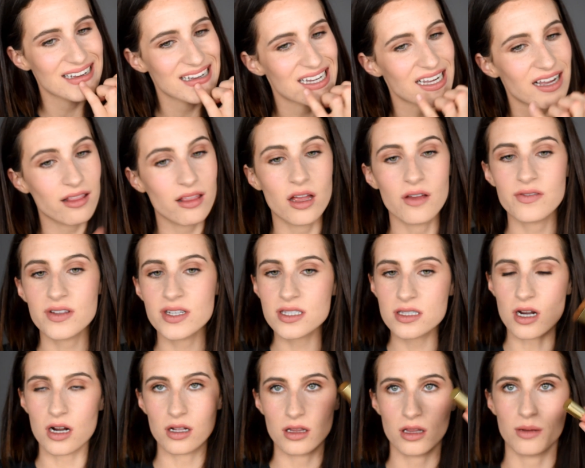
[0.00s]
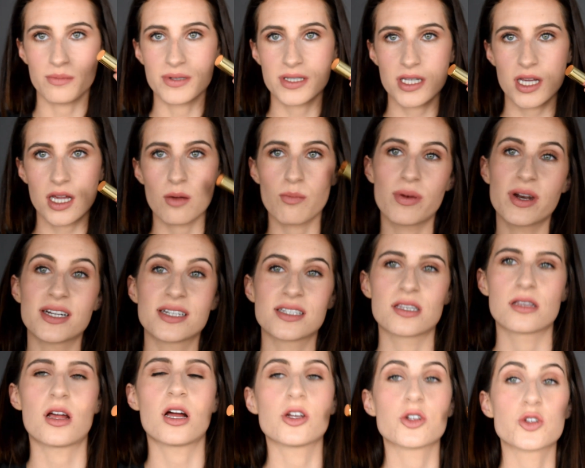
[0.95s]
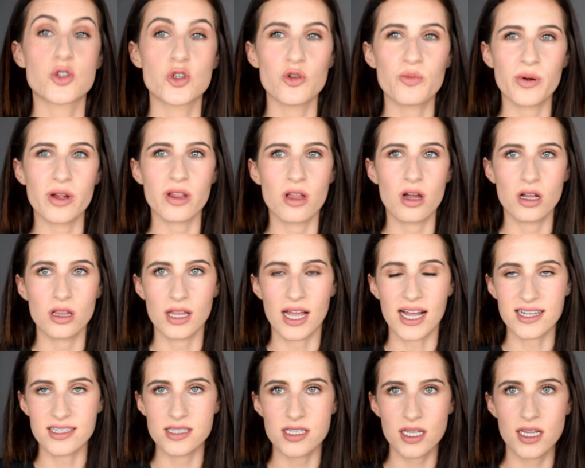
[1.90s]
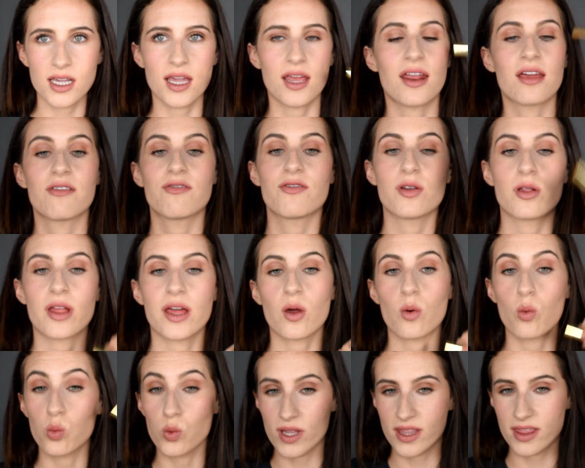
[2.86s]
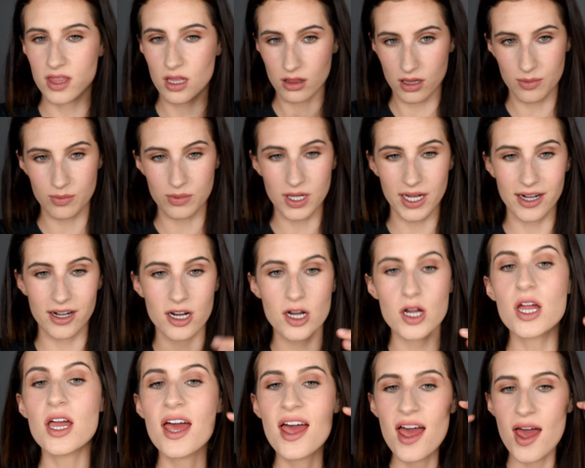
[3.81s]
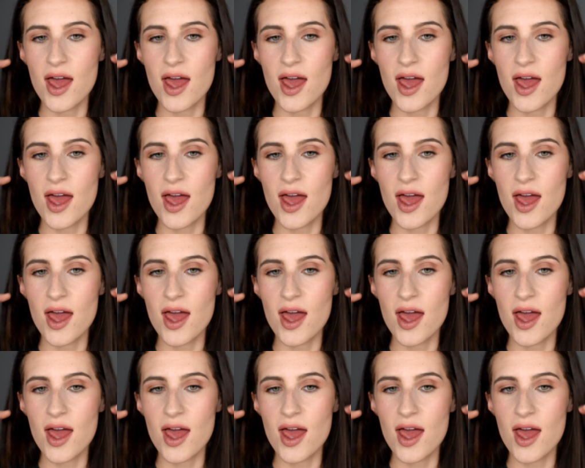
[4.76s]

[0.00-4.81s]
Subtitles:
I love this Tarte lipstick, but it's not super long lasting, and I feel like with the lip liner,